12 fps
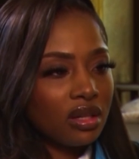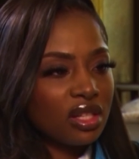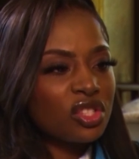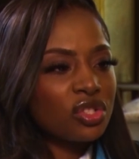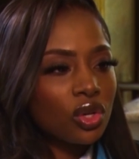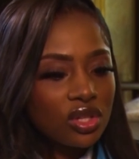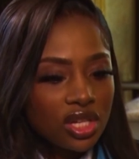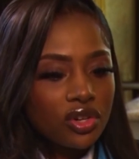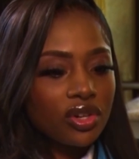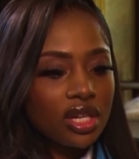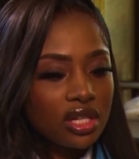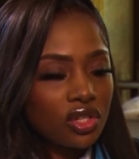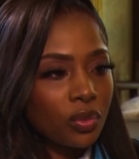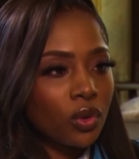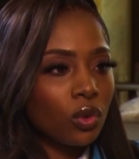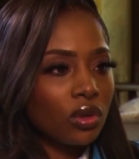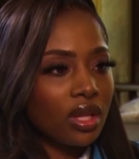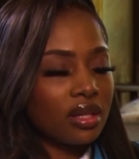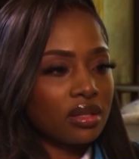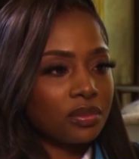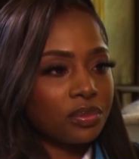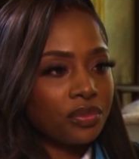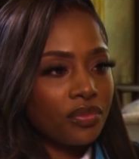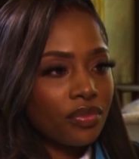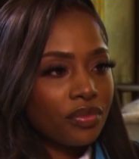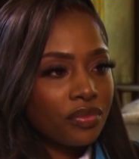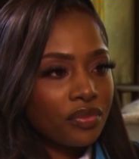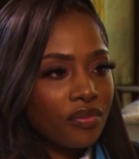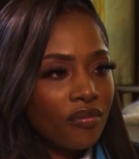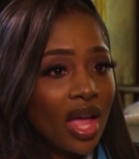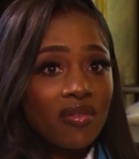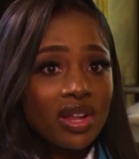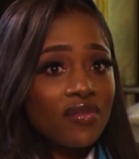It's so degrading to be called that. I've